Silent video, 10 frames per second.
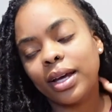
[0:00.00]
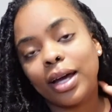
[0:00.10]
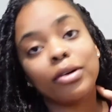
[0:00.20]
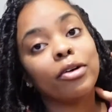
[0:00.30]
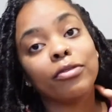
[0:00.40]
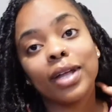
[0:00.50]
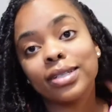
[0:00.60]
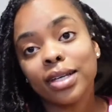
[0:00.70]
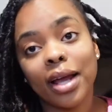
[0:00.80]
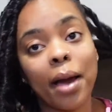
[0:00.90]
I don't know if
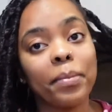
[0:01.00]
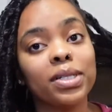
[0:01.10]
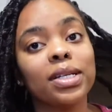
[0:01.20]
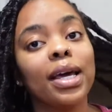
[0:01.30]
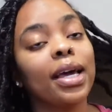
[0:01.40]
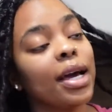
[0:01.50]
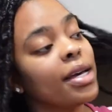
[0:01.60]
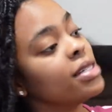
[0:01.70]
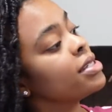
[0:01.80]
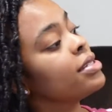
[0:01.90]
that's gonna happen today
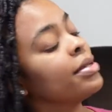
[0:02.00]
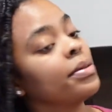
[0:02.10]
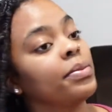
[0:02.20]
guys